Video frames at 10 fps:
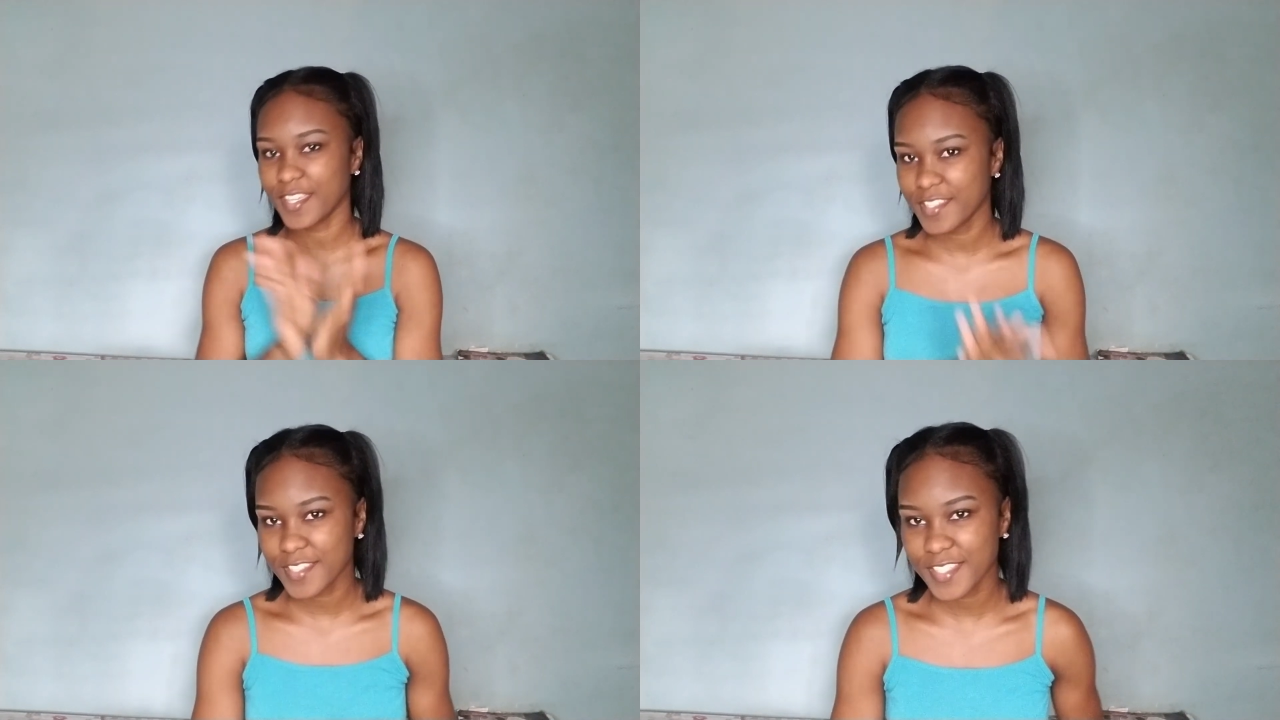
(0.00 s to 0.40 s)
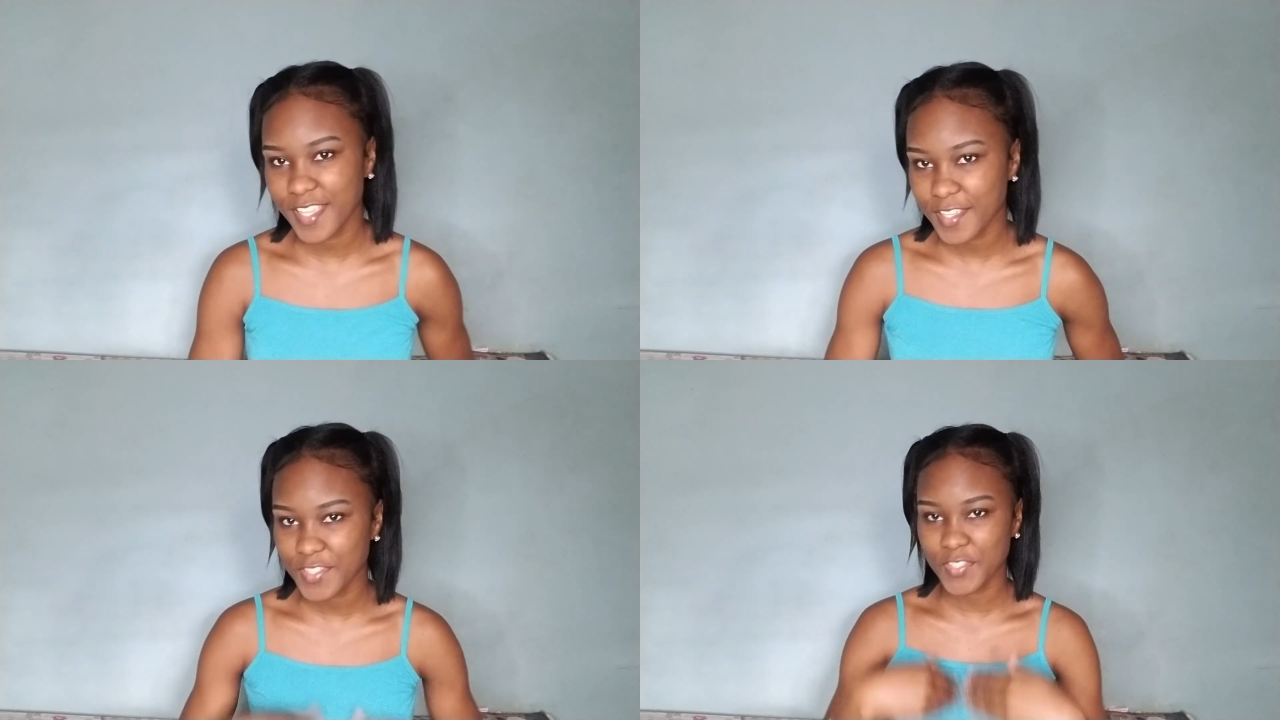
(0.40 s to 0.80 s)

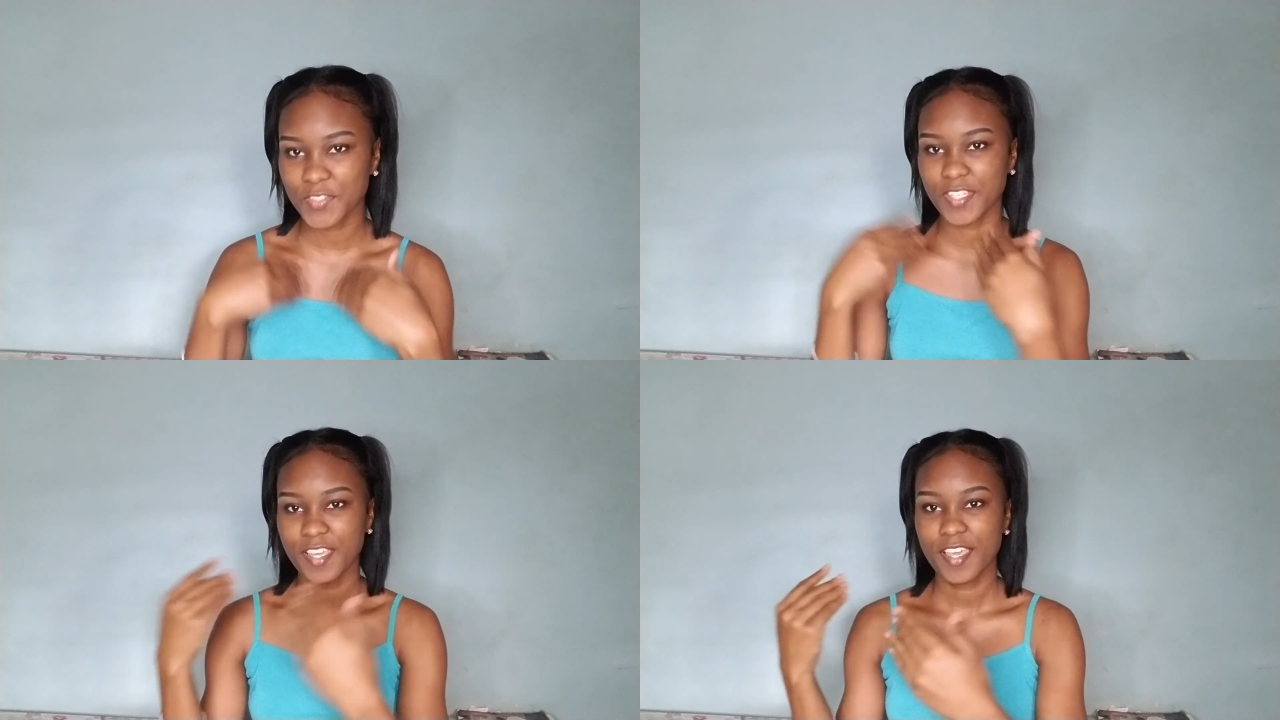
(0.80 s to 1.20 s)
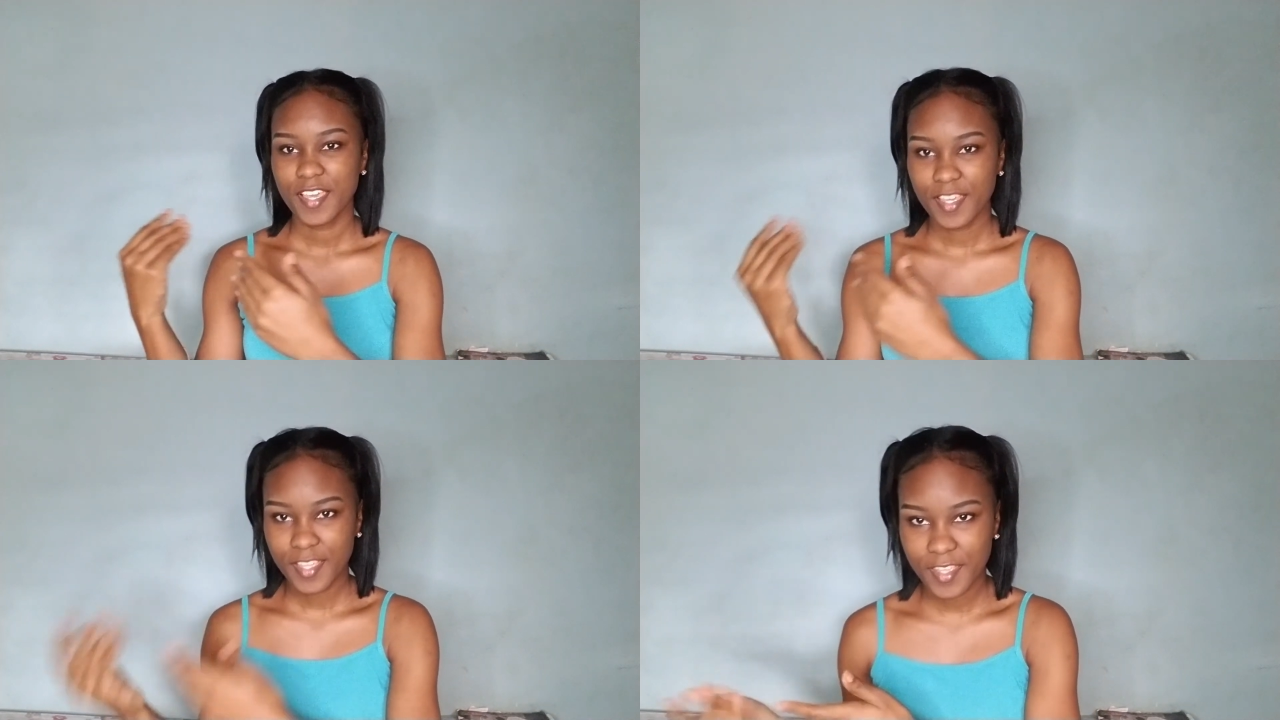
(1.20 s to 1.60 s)
insect, so
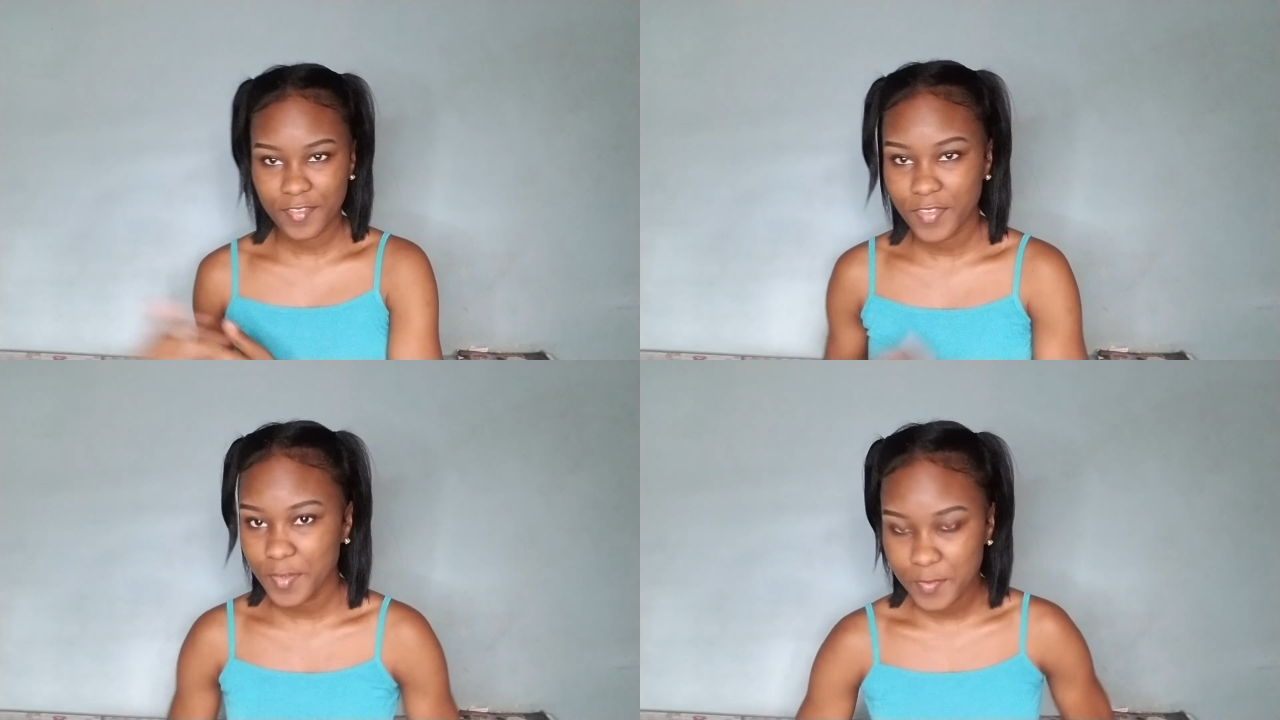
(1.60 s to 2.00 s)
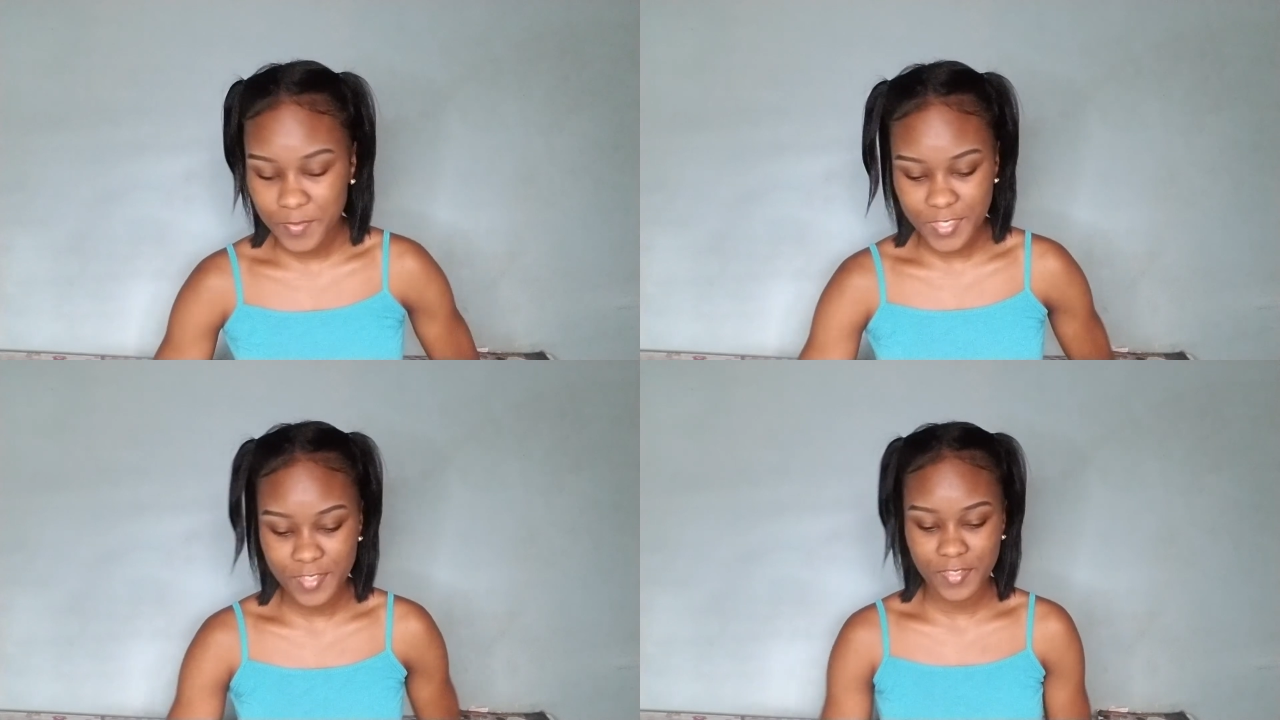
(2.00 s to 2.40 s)
give him,
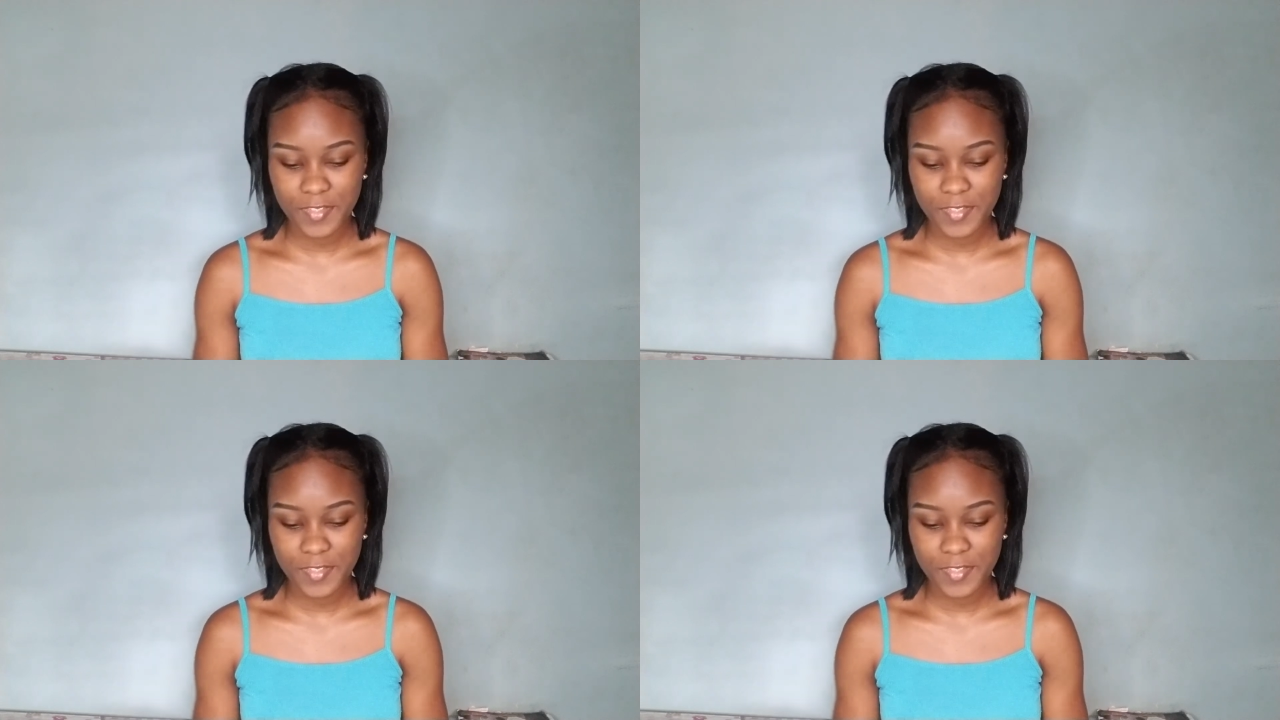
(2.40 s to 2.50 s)
so...